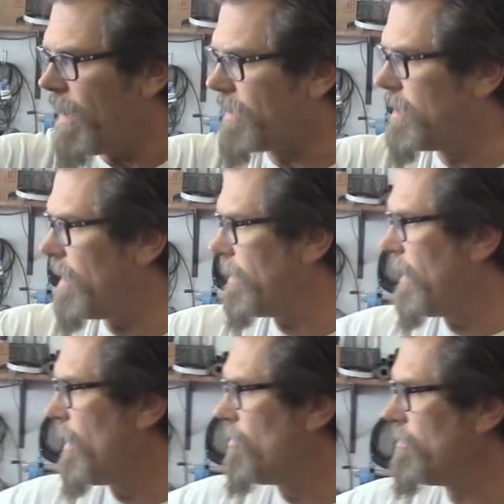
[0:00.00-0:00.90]
I cut it
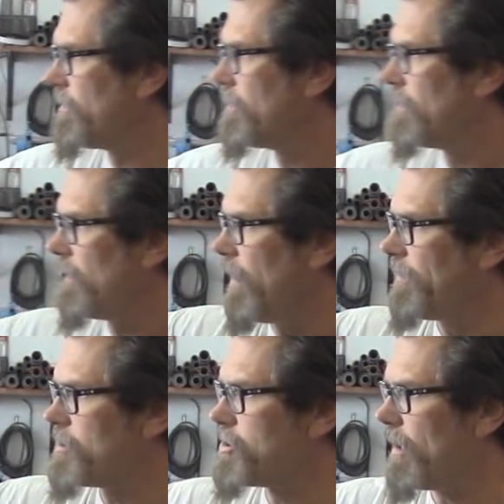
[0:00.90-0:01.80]
out on
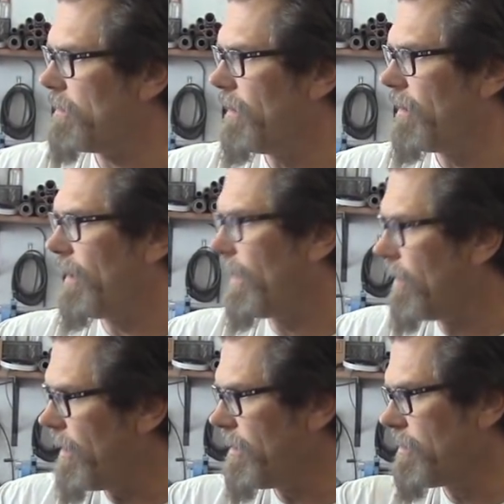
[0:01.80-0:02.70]
the truck there and I
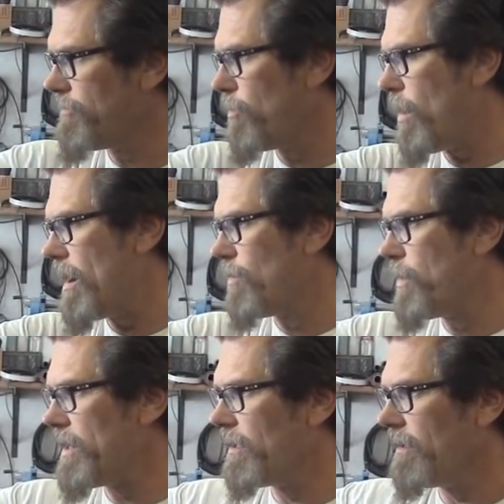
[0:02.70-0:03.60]
got in there with a wire
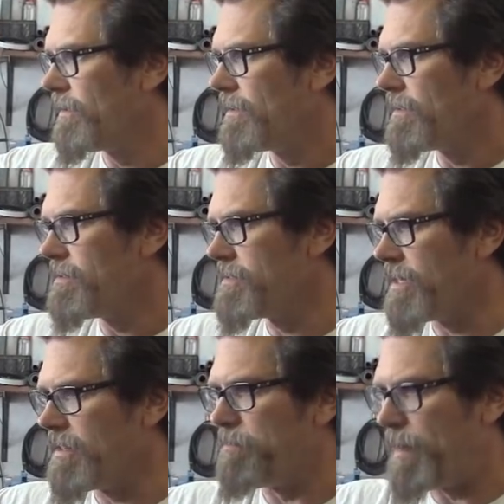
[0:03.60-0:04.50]
wheel,
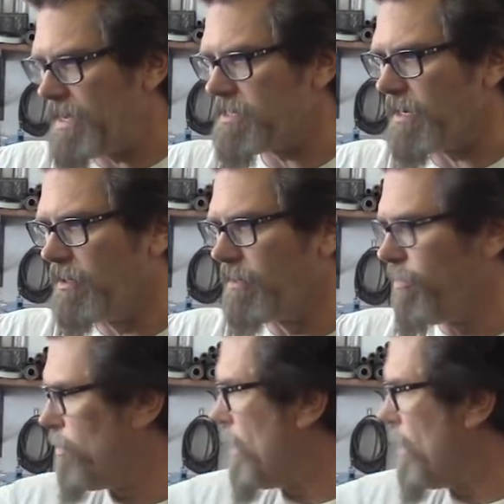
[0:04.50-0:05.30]
did the best I could of a